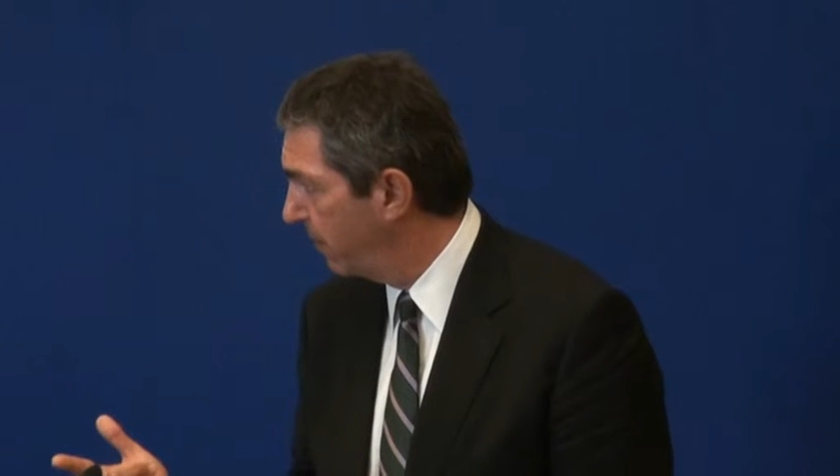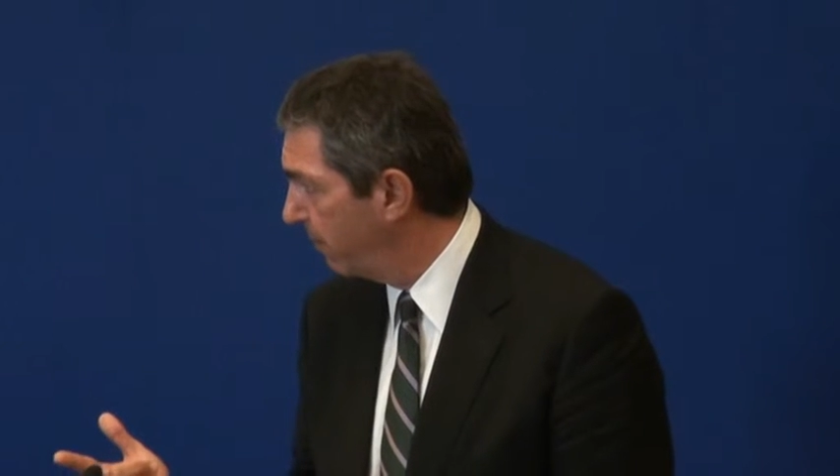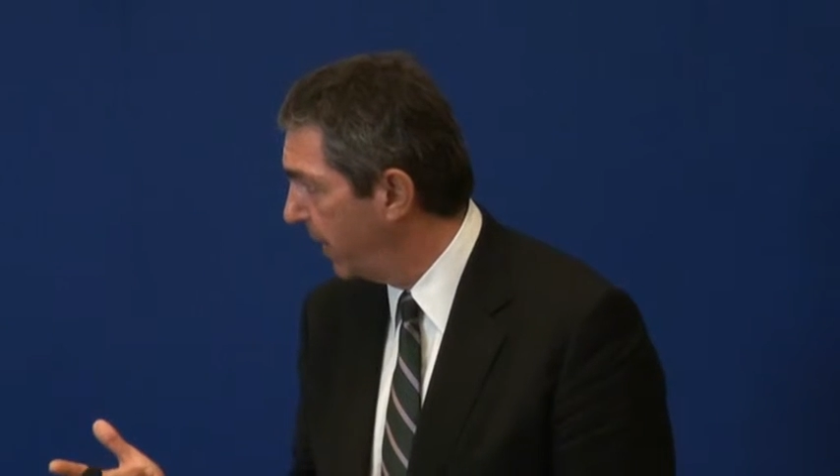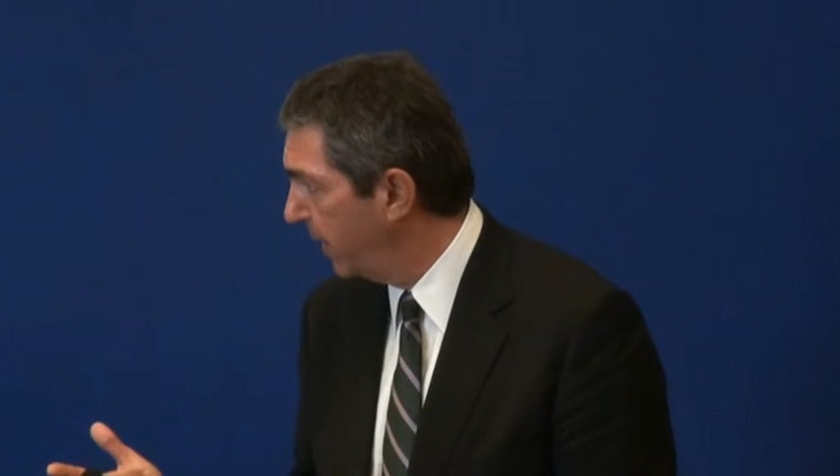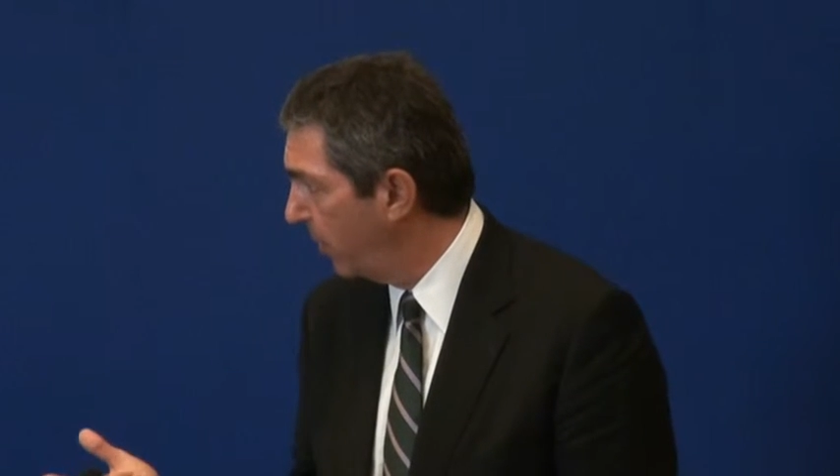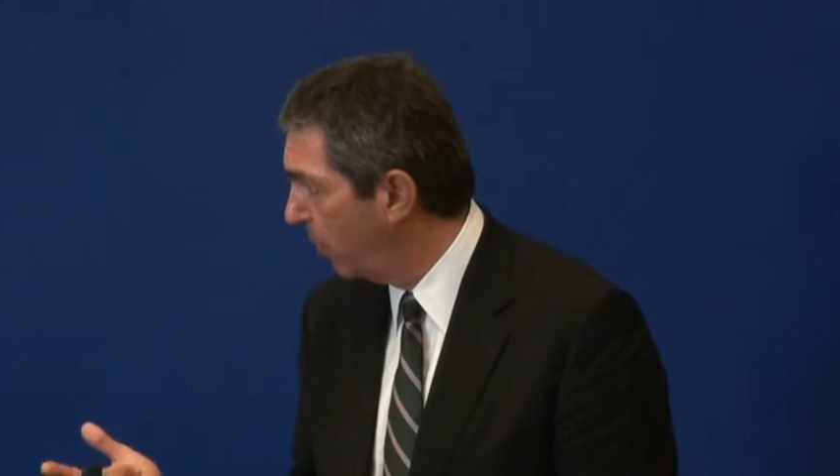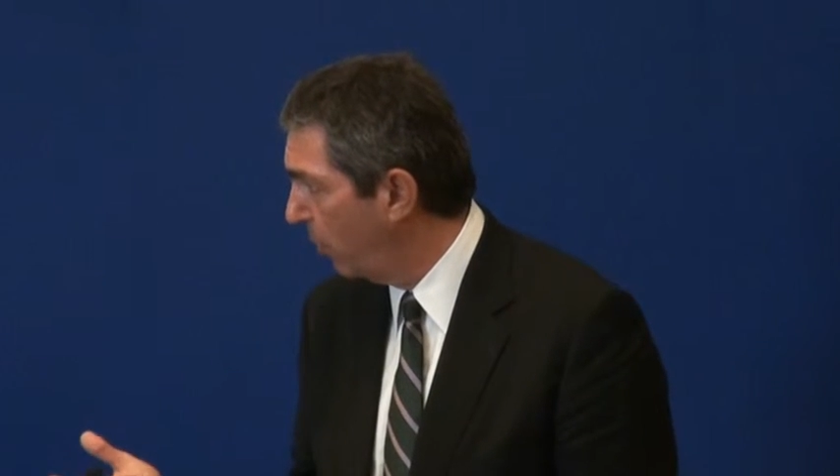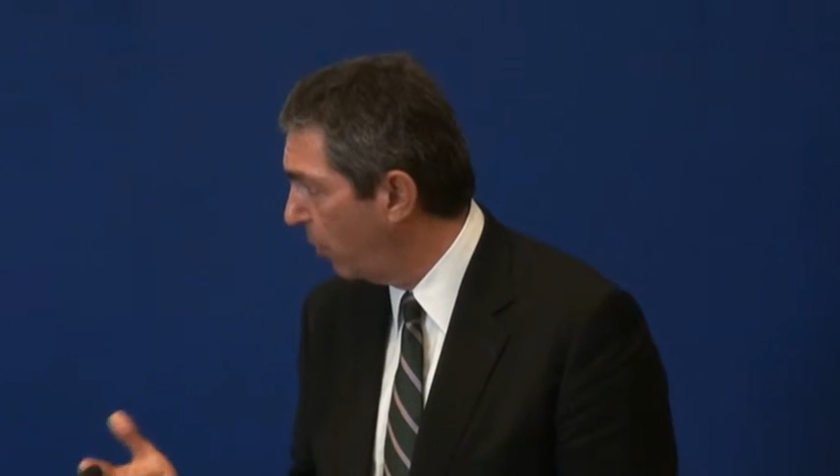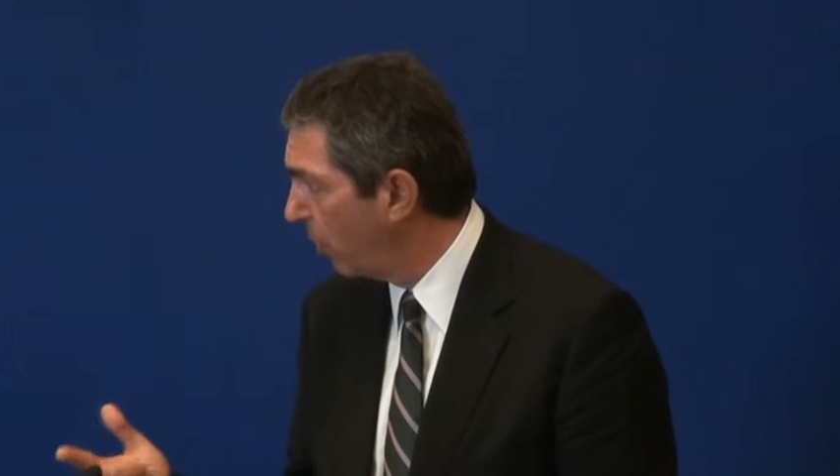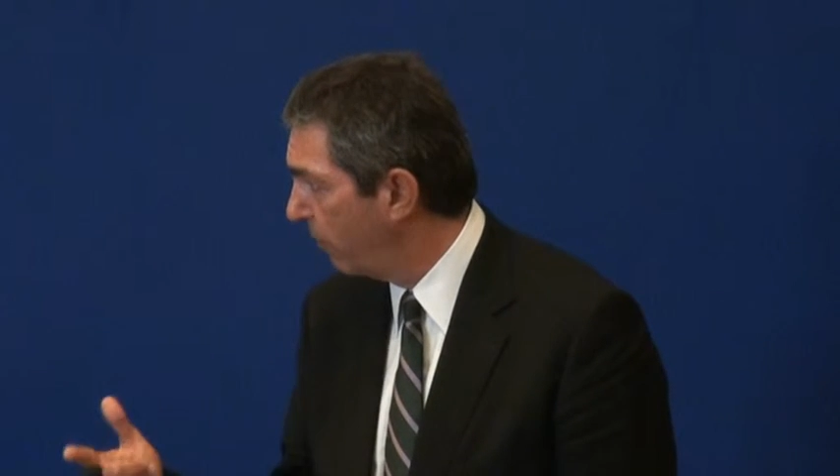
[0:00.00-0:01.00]
by
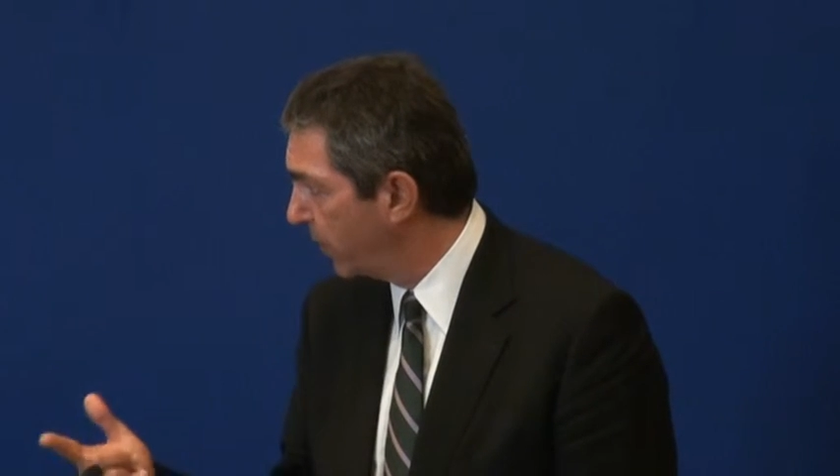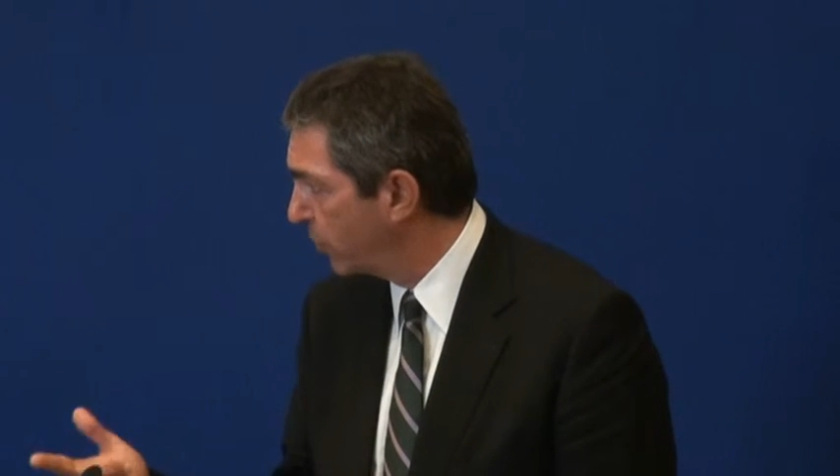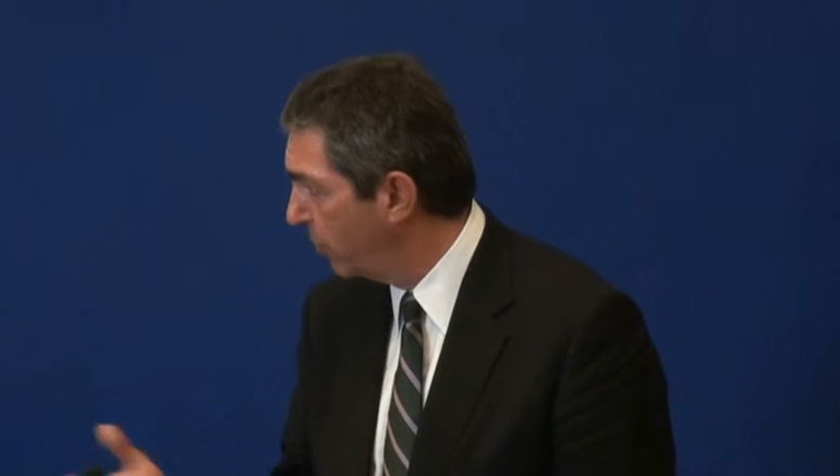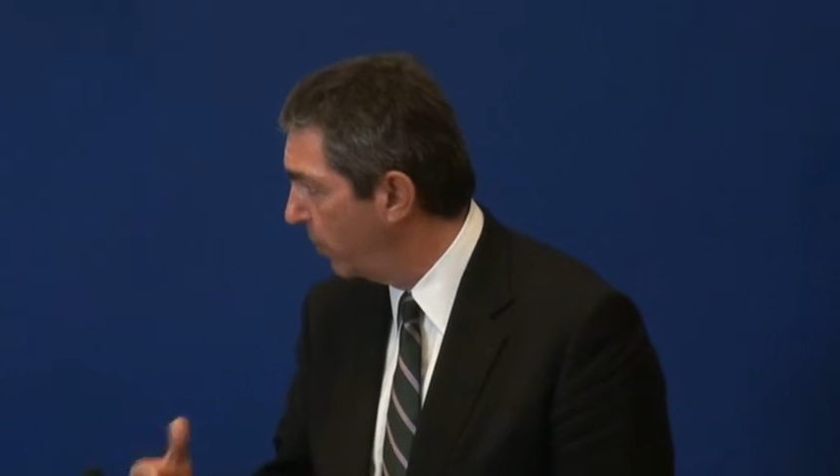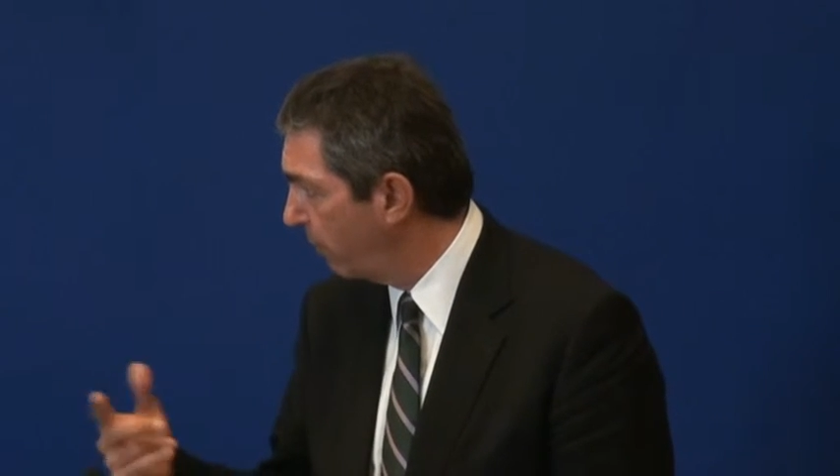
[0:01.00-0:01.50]
all of us who